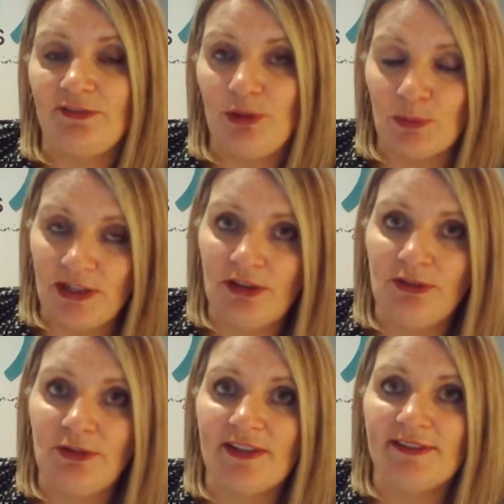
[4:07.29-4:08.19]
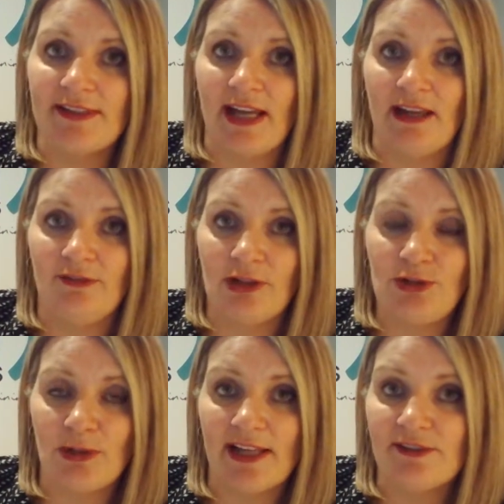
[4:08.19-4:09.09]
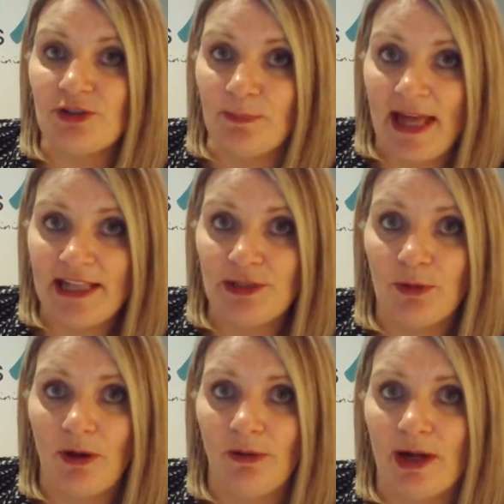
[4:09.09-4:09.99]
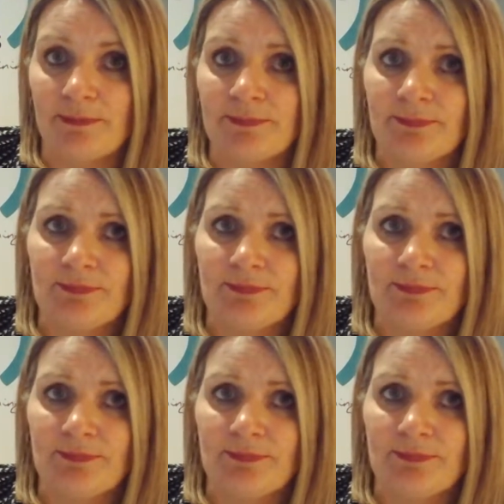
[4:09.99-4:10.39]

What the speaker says: If you want to go through this virtual gastric band program,